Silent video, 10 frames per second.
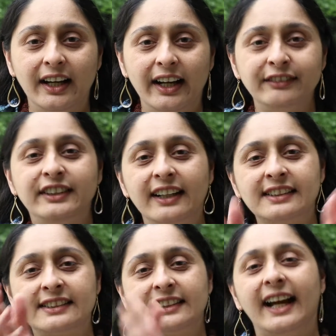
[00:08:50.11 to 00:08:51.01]
if there is
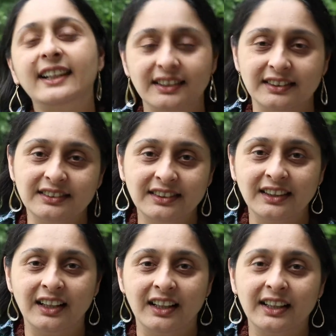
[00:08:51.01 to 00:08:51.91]
Saturn,
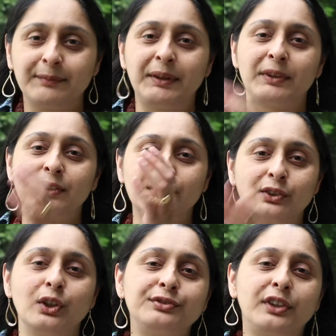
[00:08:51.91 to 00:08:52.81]
the people would
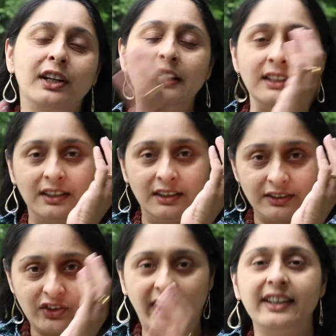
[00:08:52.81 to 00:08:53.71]
go for
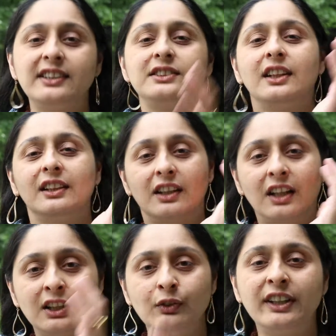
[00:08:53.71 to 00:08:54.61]
traditional,
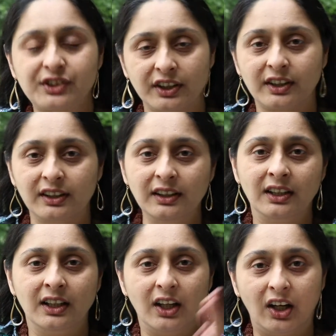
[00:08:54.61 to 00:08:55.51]
conventional,
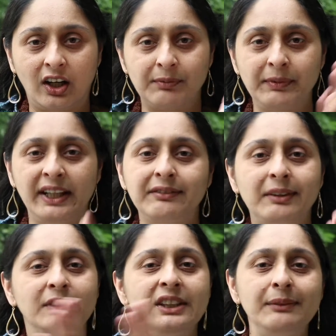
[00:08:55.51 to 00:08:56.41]
or
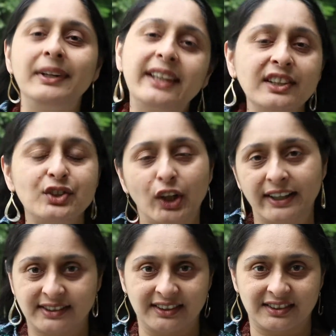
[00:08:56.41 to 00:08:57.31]
minimum limiting
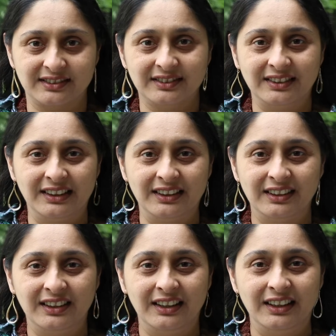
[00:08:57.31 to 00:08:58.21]
choices.
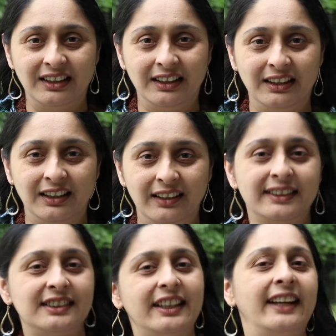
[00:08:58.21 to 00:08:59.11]
This
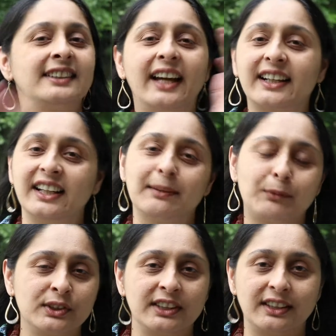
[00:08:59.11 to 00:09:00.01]
is exactly
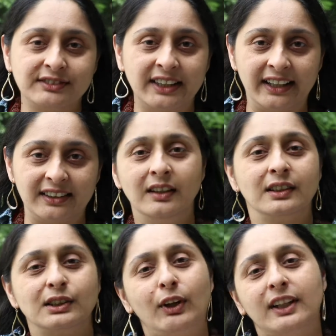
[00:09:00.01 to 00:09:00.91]
opposite of that.
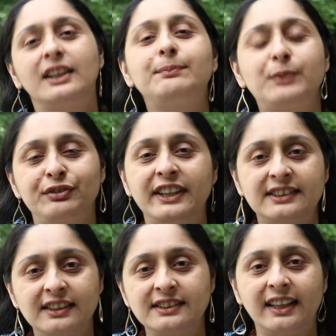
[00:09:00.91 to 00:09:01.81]
So what are the
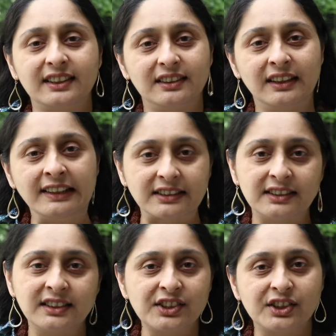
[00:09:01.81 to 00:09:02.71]
professions that this
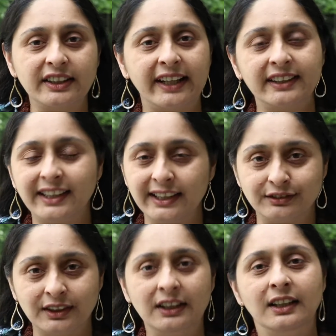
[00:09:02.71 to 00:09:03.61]
conjunction can give?
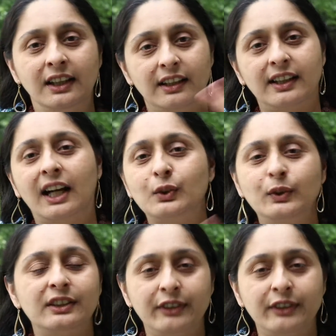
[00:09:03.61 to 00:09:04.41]
Rahu and